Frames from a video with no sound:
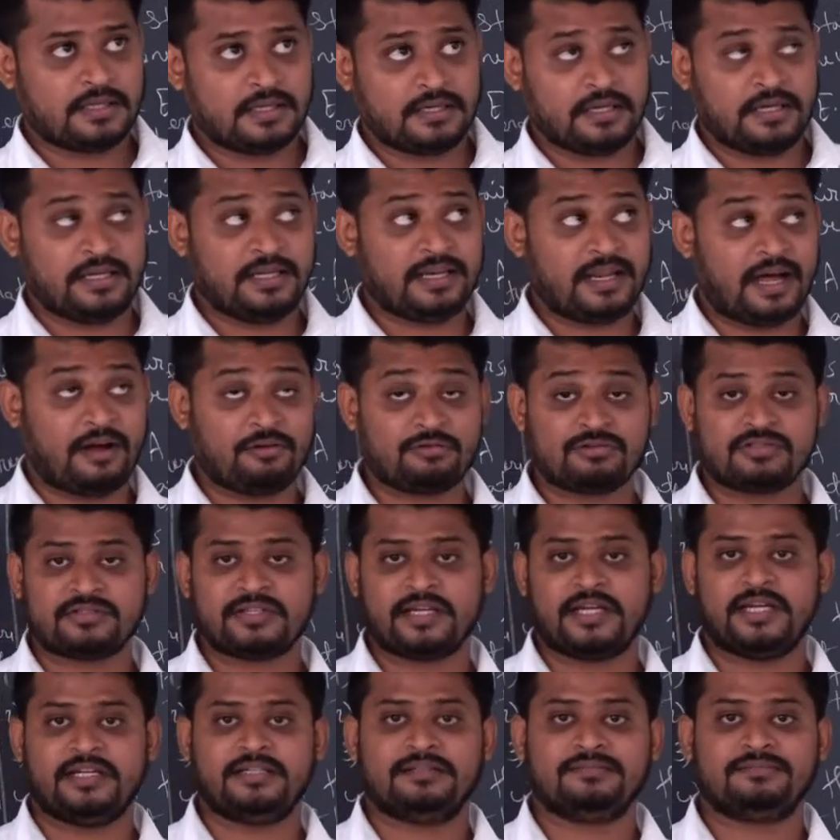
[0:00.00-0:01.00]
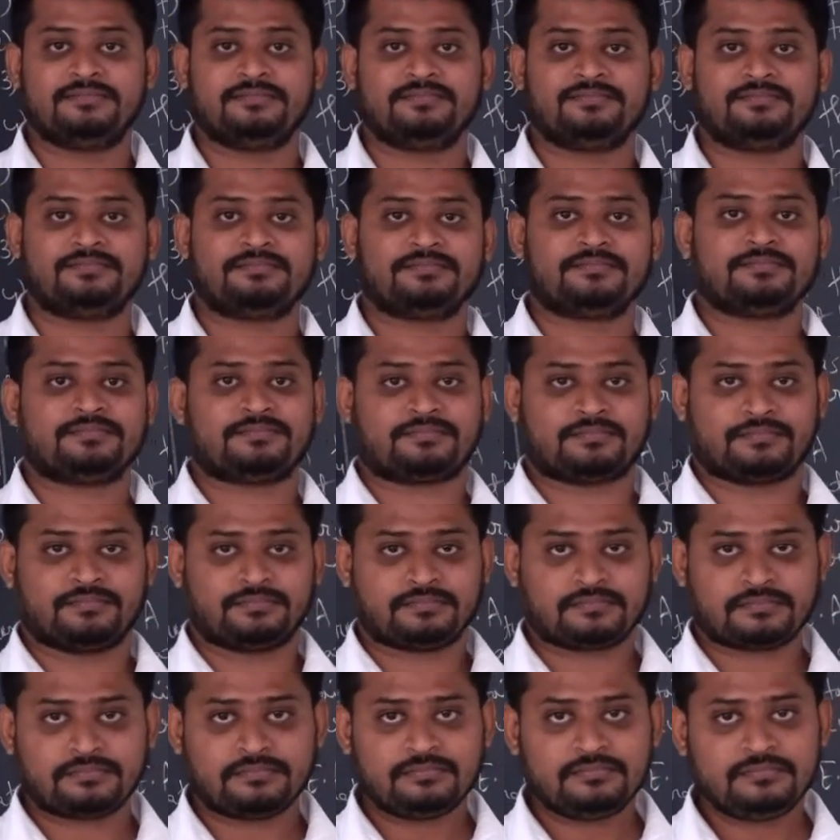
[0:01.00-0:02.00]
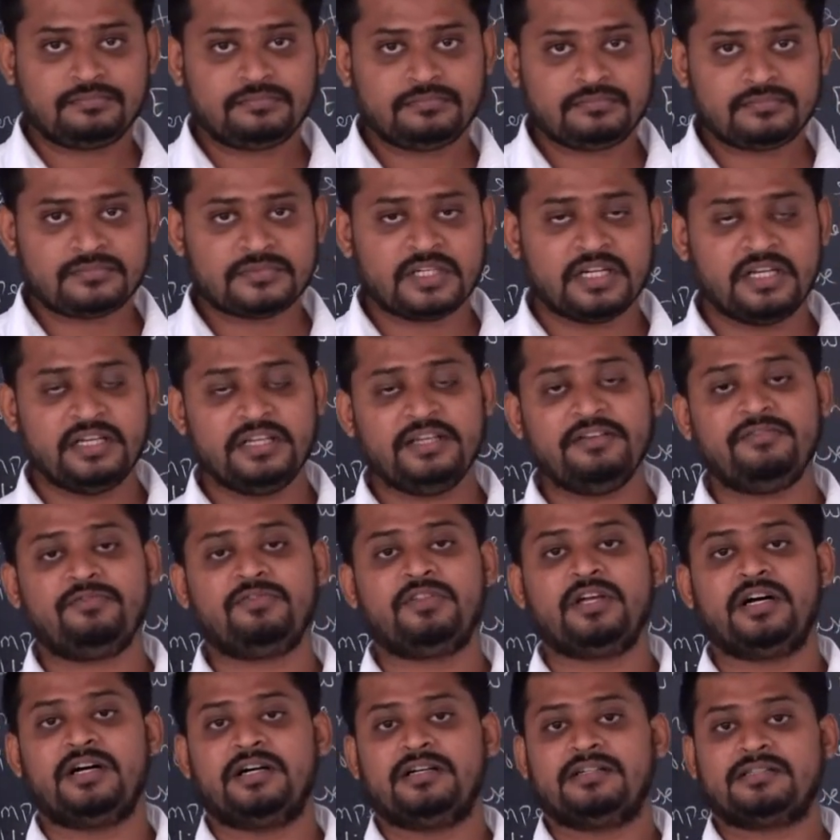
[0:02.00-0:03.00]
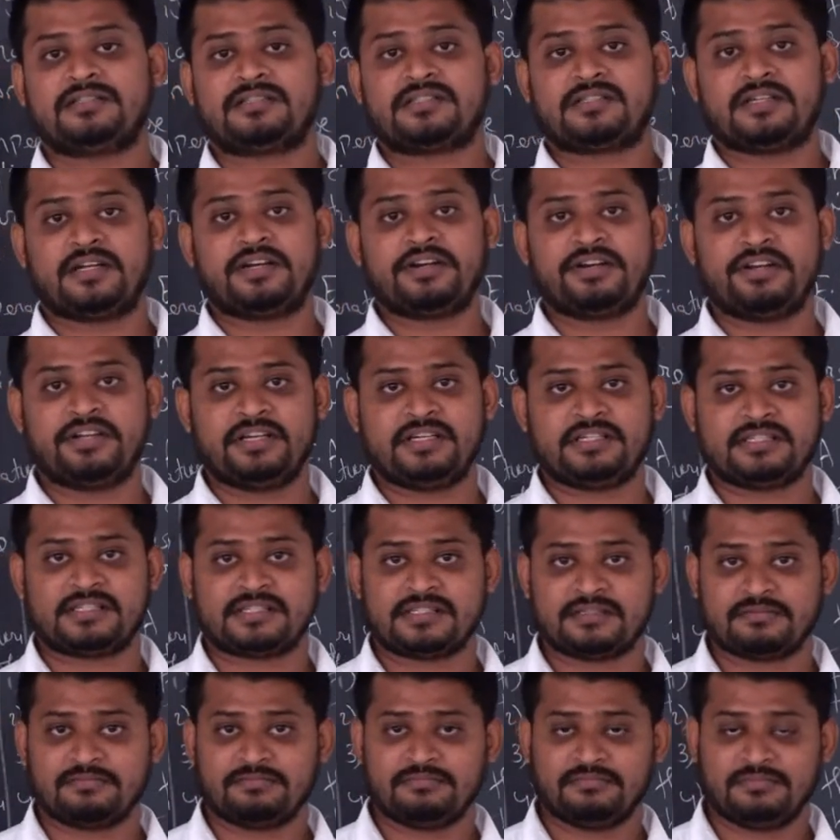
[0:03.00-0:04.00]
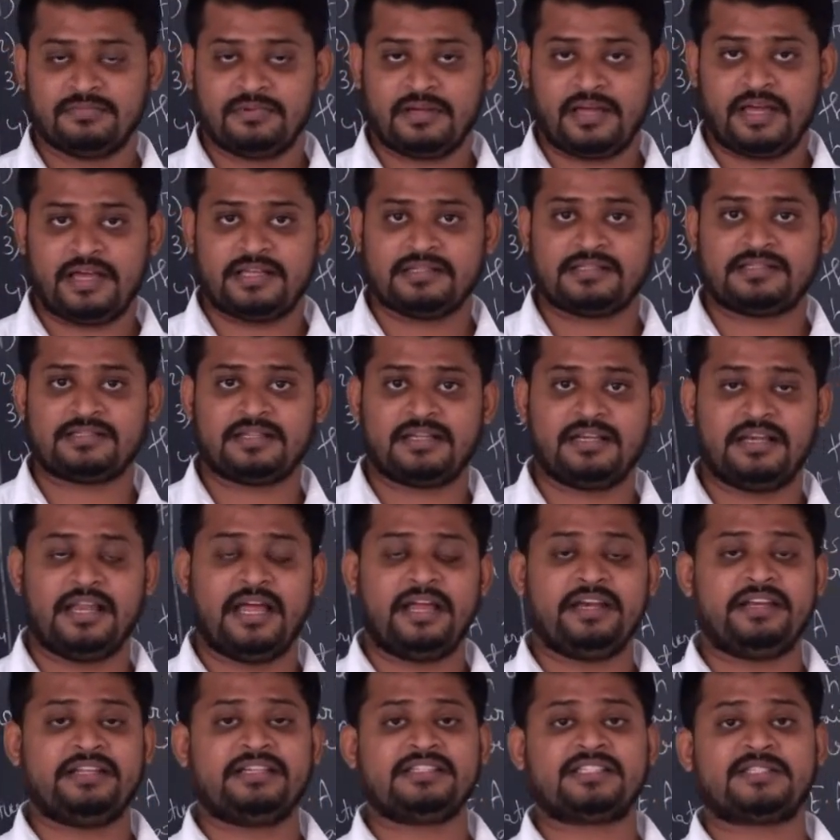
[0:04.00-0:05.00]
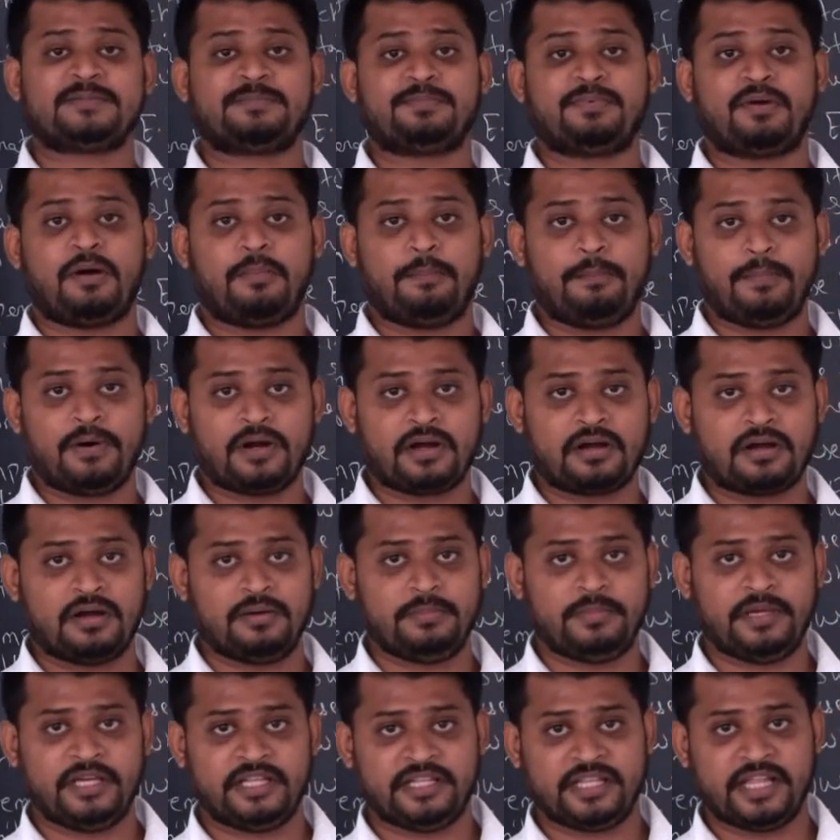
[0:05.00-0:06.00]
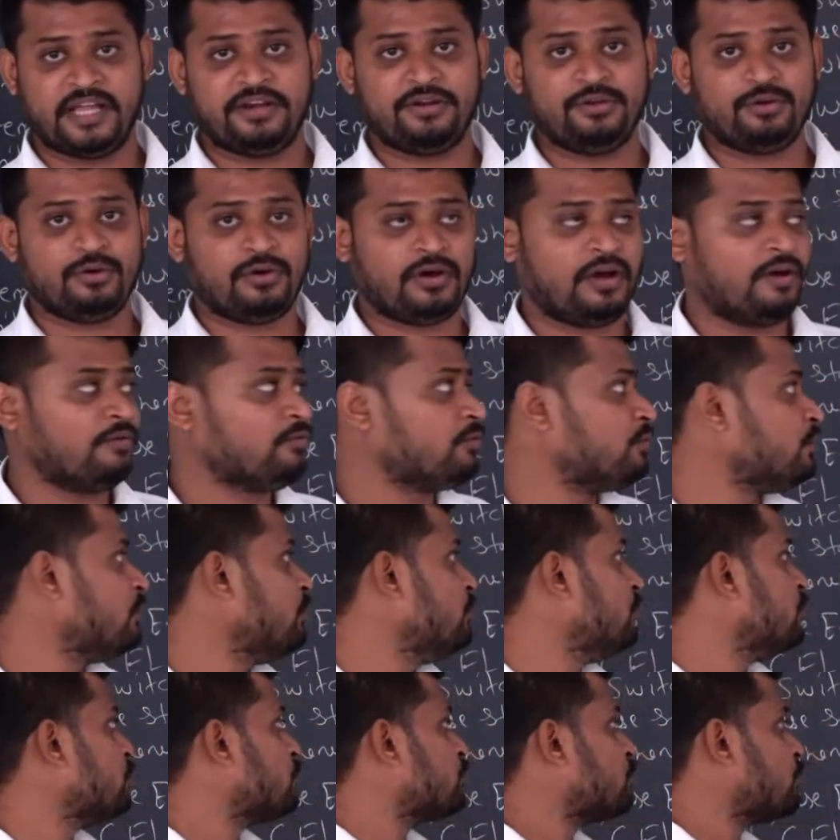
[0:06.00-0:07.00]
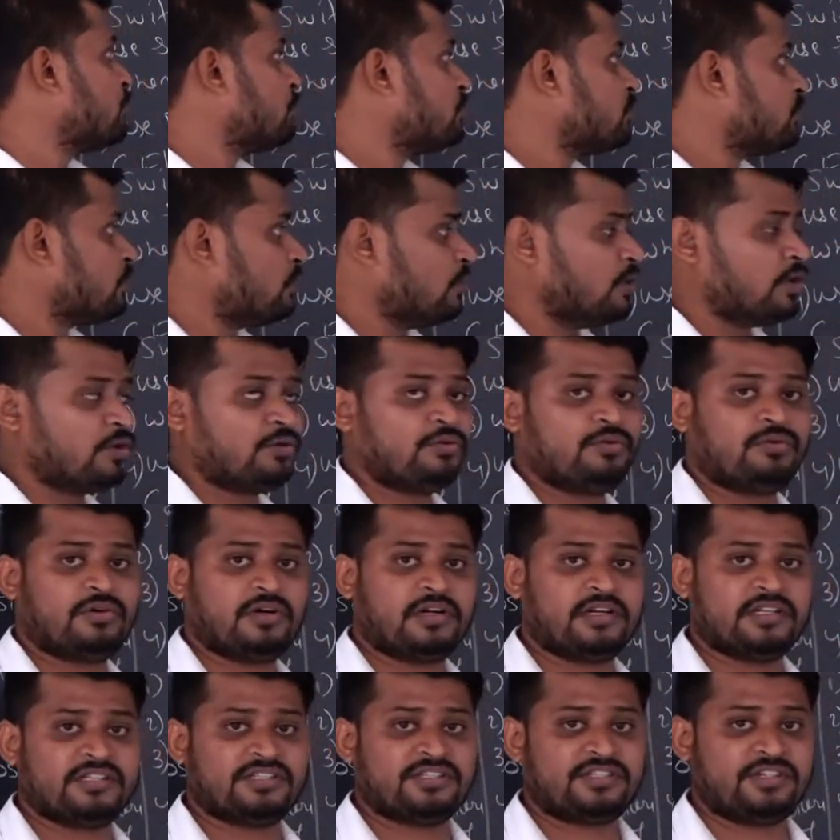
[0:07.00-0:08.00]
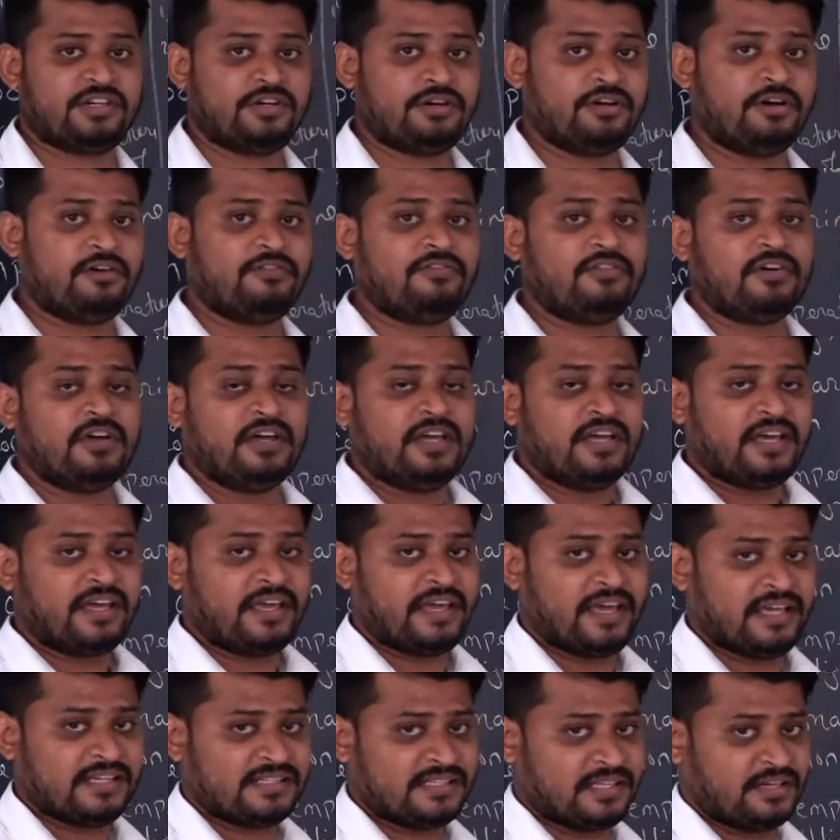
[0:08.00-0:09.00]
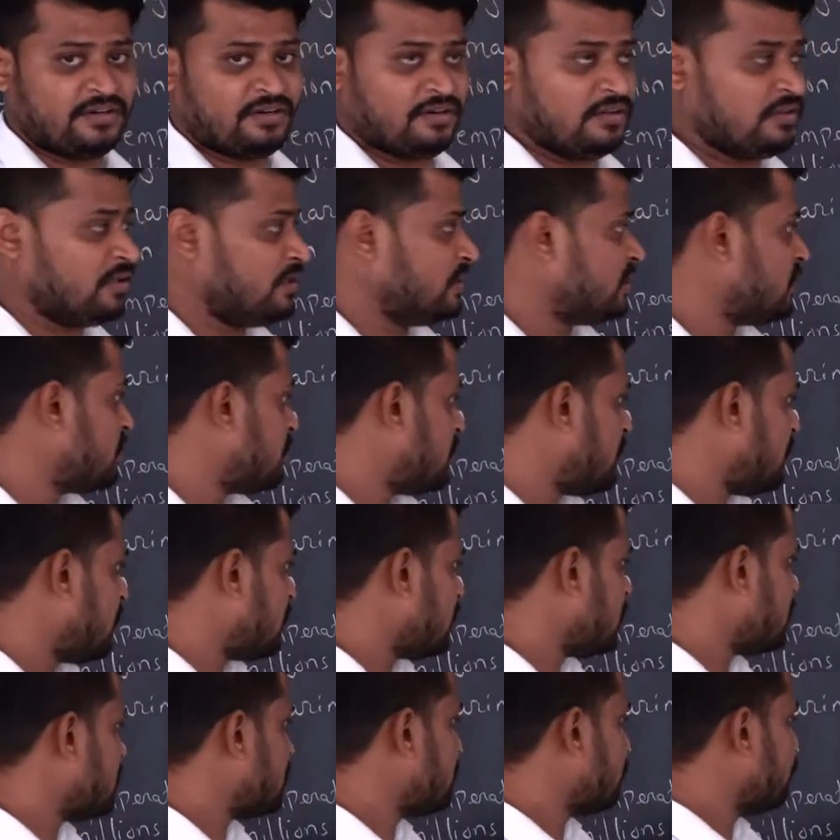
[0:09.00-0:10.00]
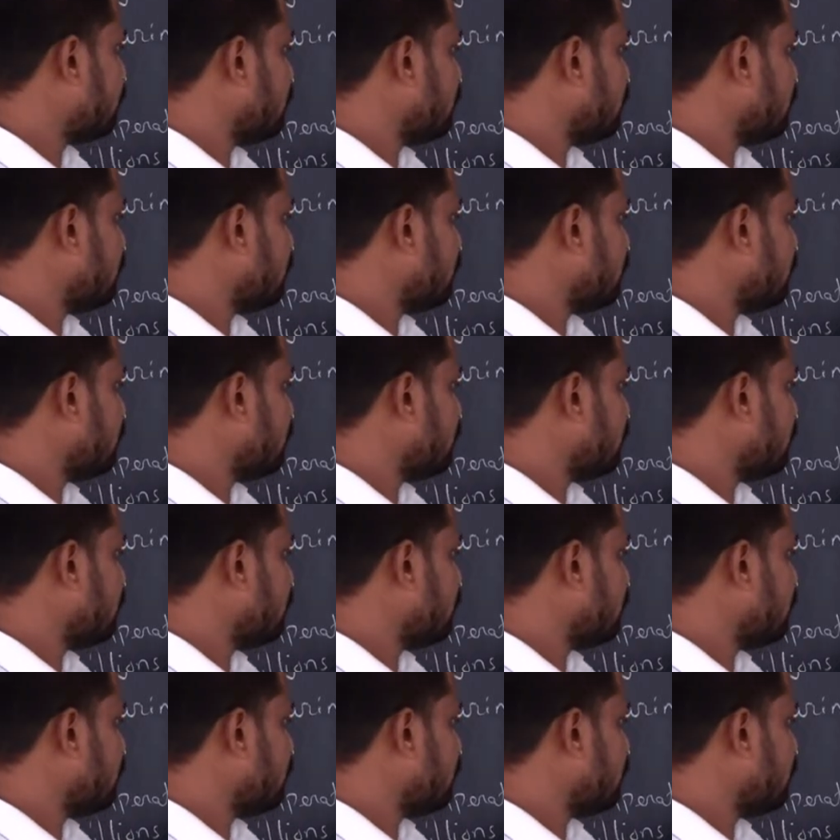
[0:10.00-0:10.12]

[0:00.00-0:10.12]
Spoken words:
in outside, if the sun rays and sunlight is proper coming, then you have to use solar cooker instead of gas and all these things.